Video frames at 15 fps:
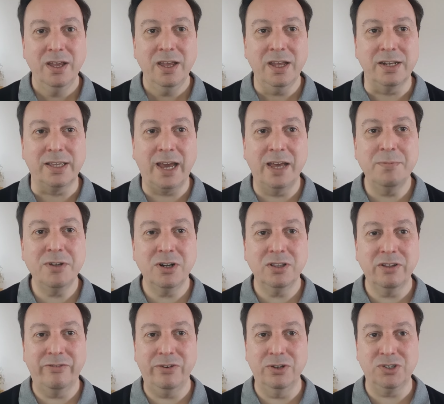It came in on the
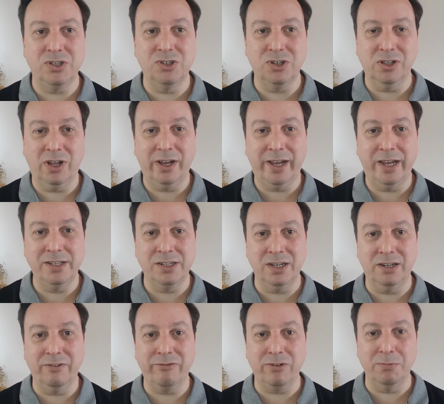1st of July
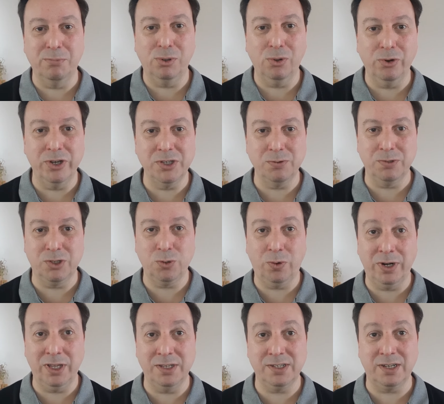18 for employers with
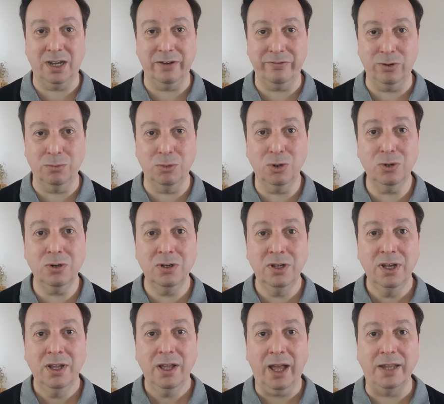20 staff or more
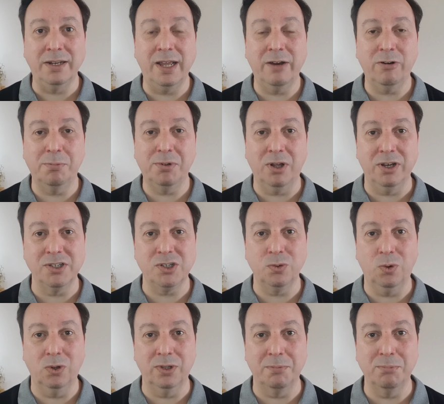and now applies to
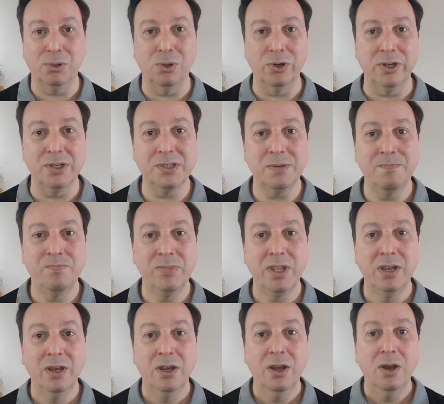all employers.
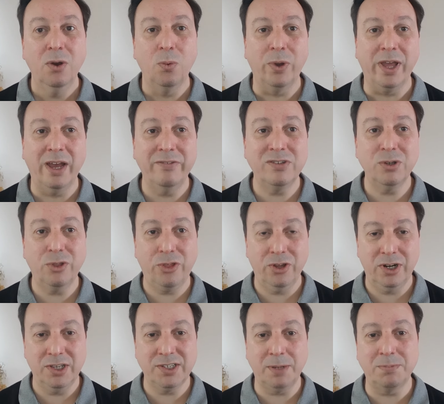We have till
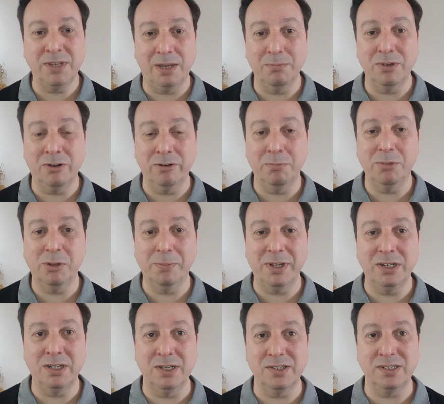30 September to
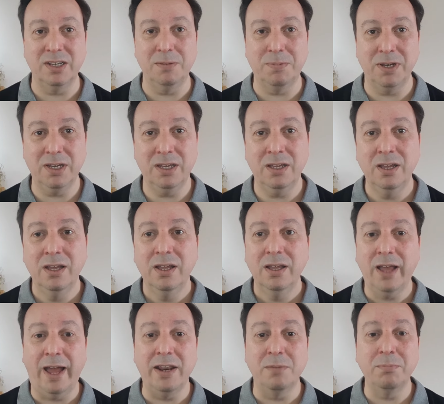implement STP,
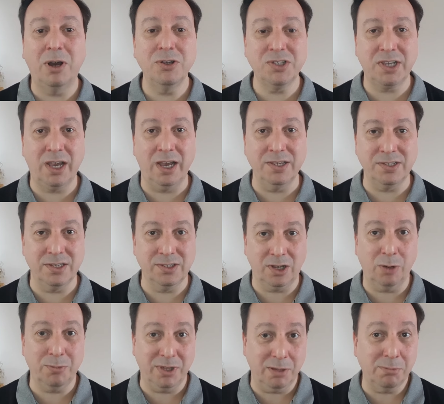and in most cases I'll
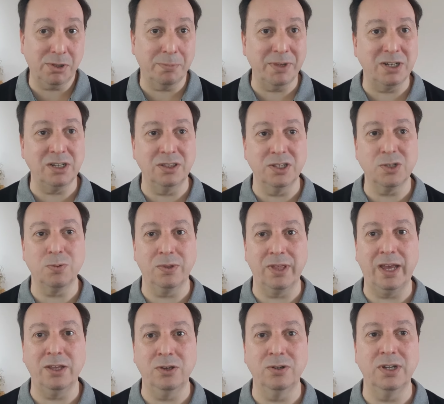be implementing this
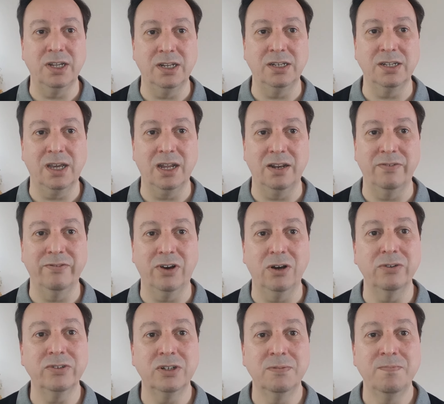without you needing to get
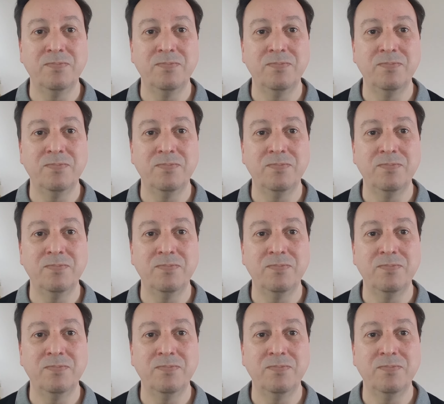involved.